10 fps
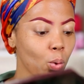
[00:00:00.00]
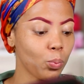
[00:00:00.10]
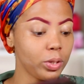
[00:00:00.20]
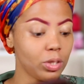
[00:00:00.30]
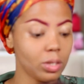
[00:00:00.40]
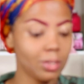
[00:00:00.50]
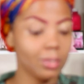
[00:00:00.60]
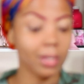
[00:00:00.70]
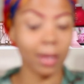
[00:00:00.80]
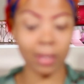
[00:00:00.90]
which is
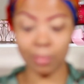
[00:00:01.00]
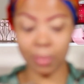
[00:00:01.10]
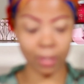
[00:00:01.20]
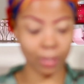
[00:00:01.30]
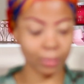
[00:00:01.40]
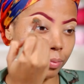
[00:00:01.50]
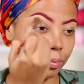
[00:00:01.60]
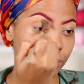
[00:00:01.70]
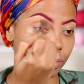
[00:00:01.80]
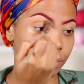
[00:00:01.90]
Teddy Bear.
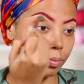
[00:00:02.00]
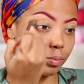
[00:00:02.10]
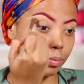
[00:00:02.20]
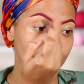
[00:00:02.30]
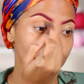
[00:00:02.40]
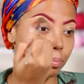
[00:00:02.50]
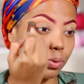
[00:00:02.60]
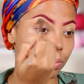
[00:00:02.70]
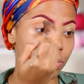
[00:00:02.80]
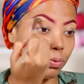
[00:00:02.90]
Mm,
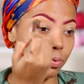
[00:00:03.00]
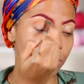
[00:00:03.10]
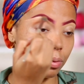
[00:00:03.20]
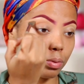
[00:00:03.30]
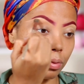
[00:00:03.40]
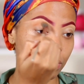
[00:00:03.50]
beautiful.